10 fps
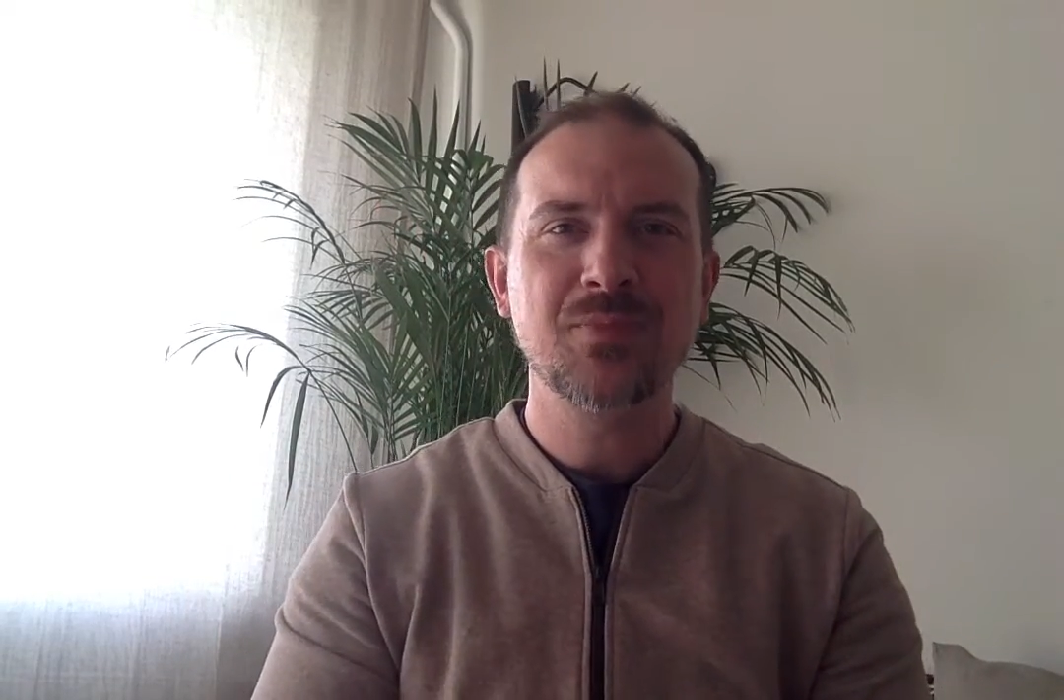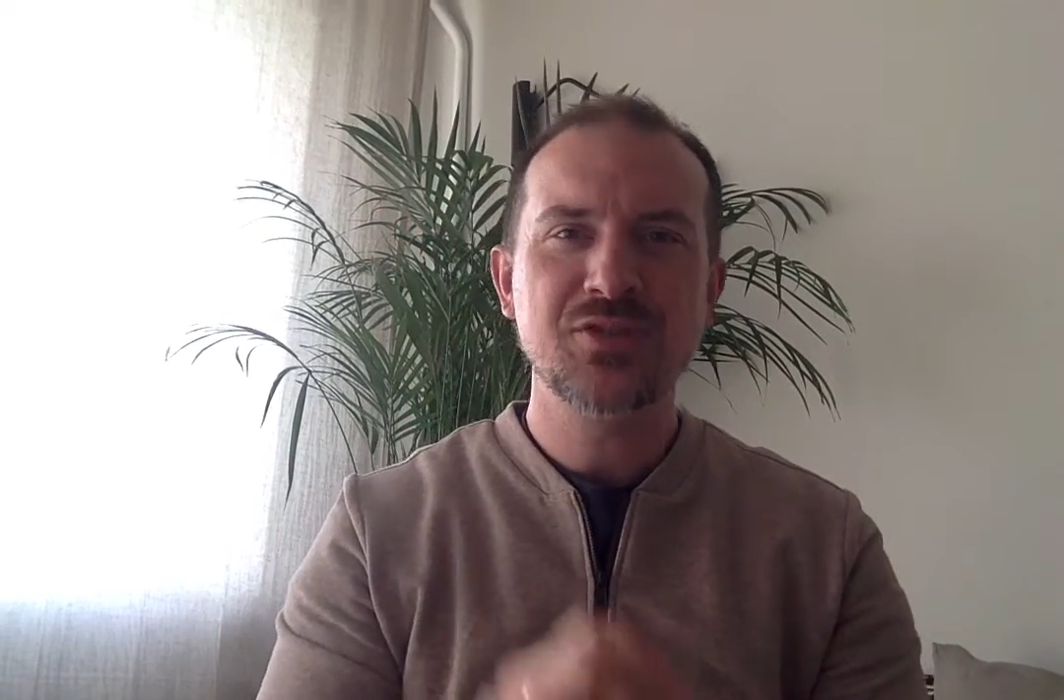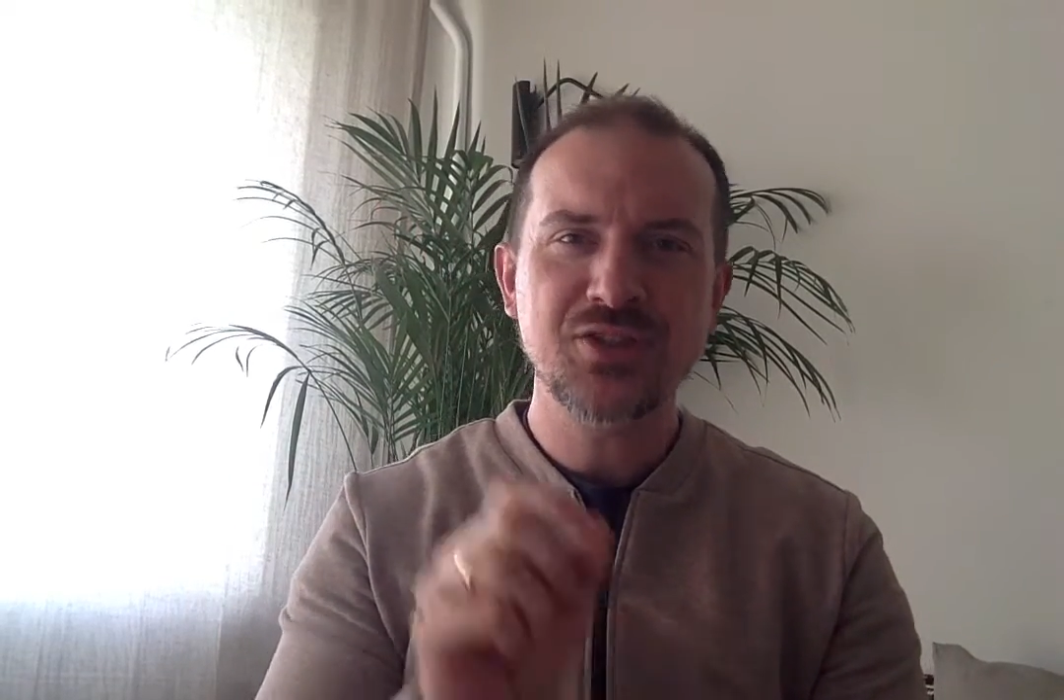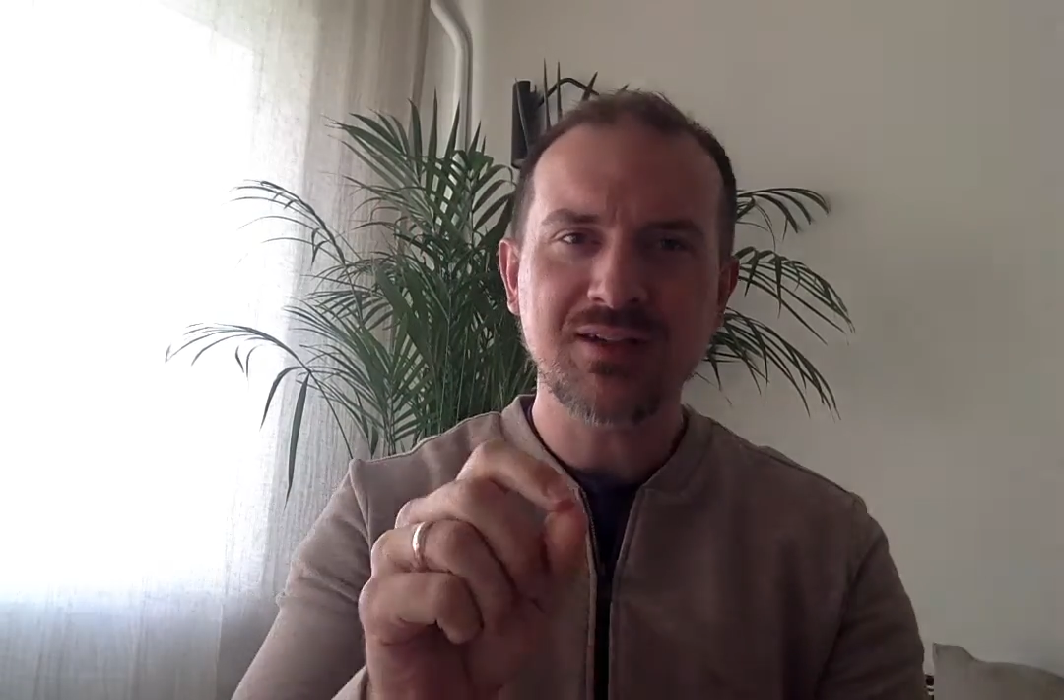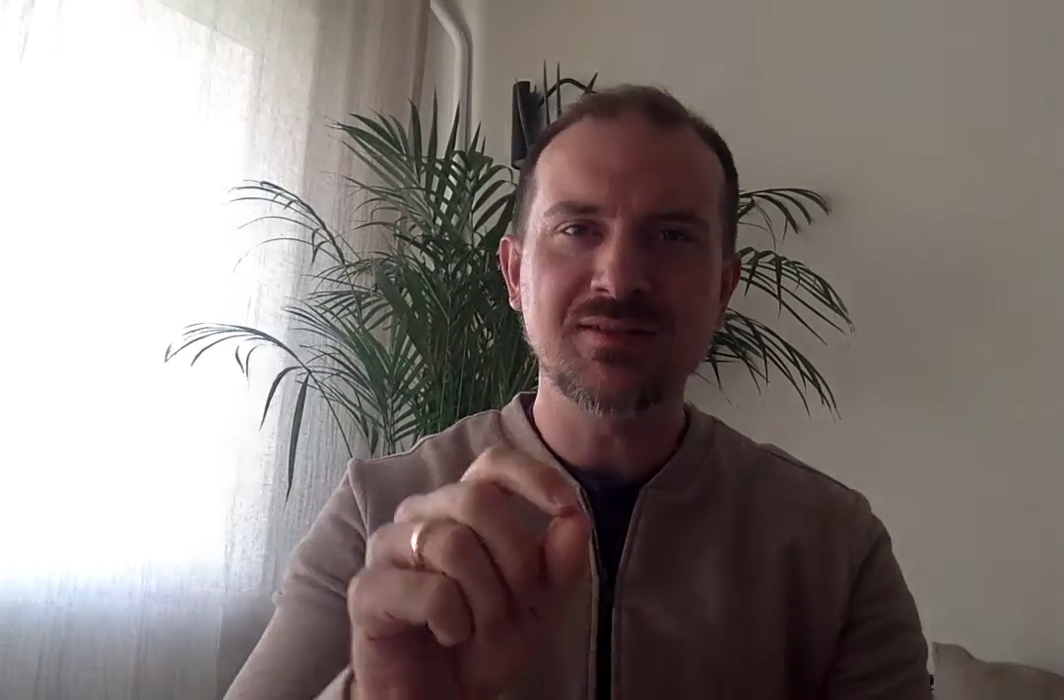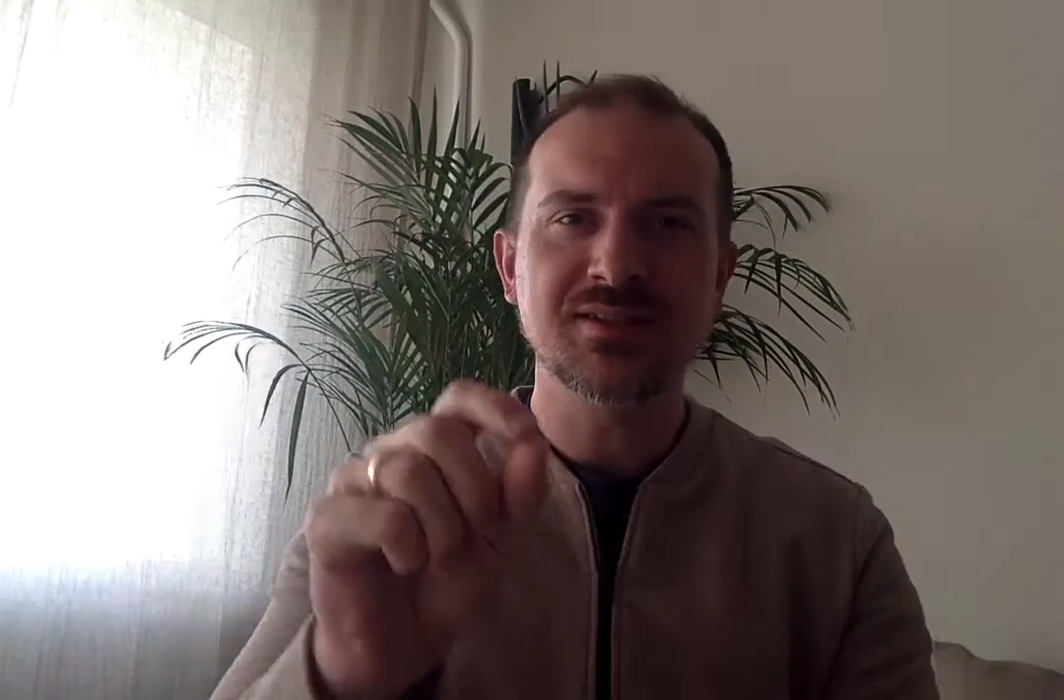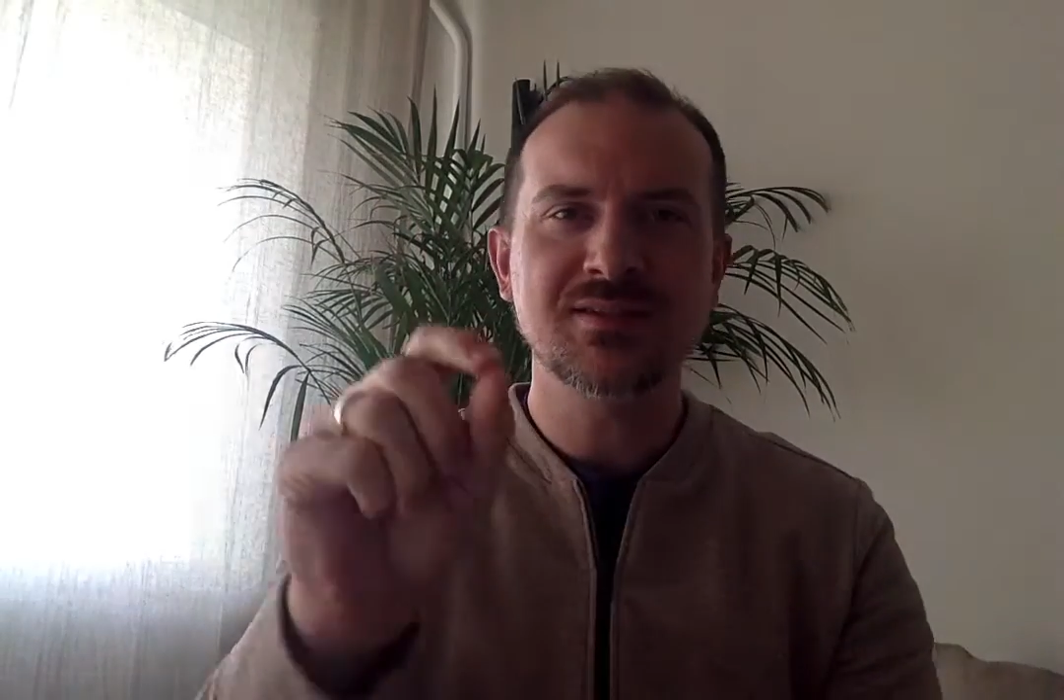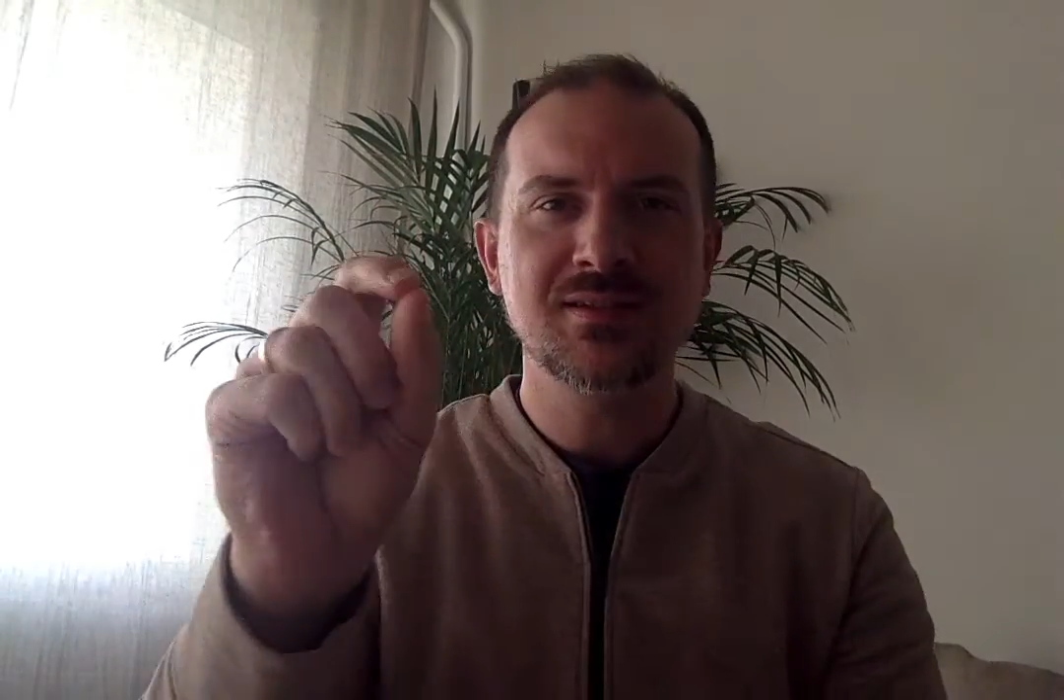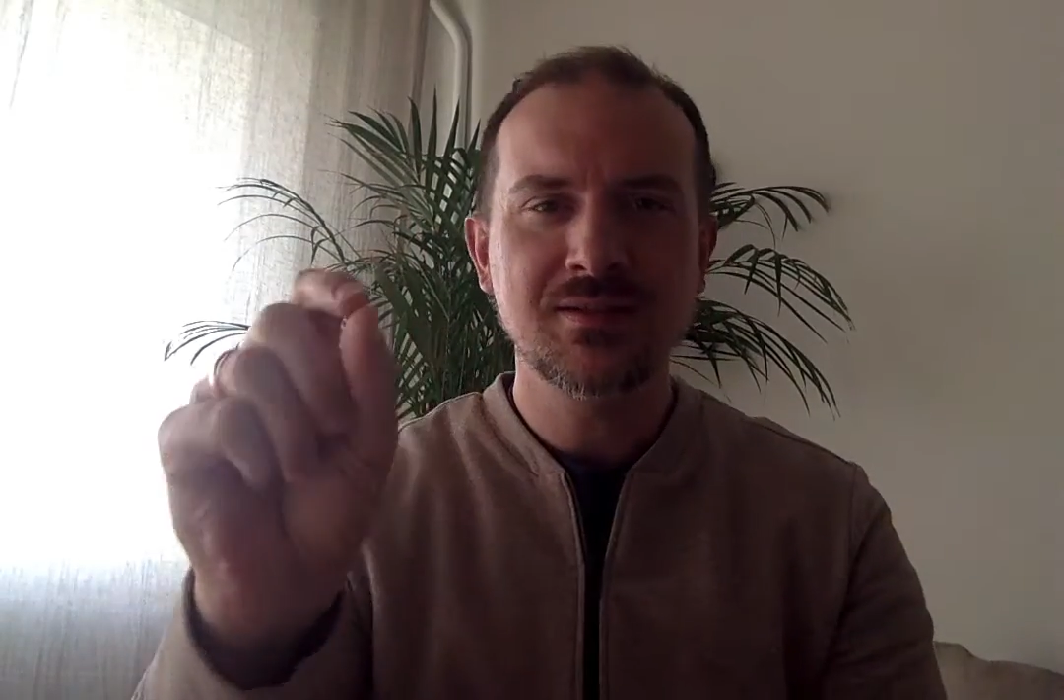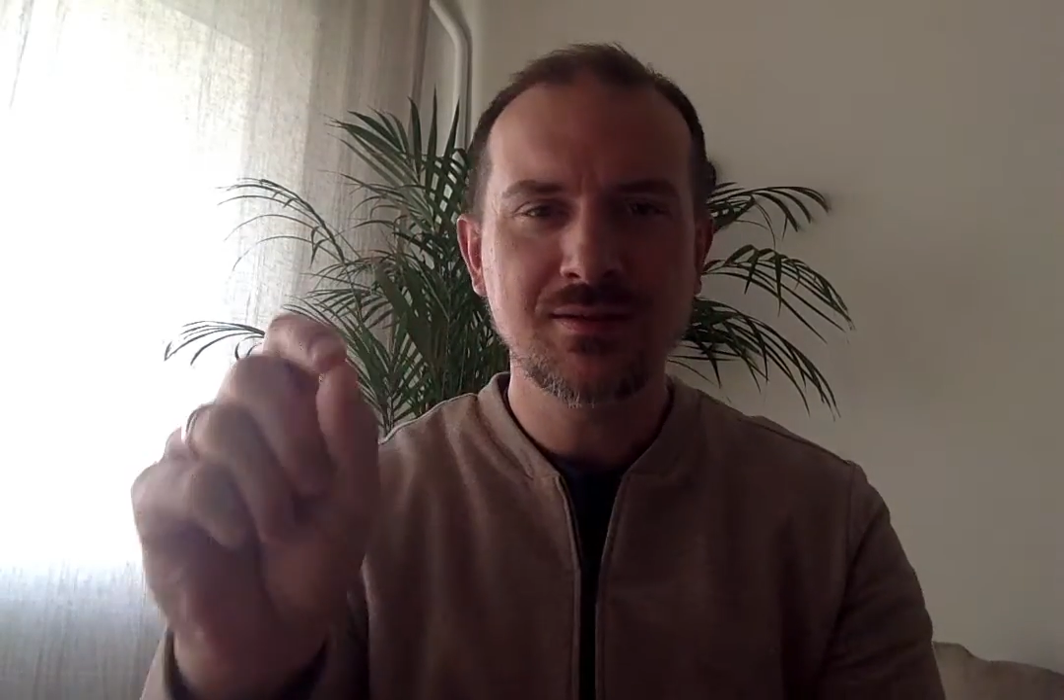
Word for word: Checklist.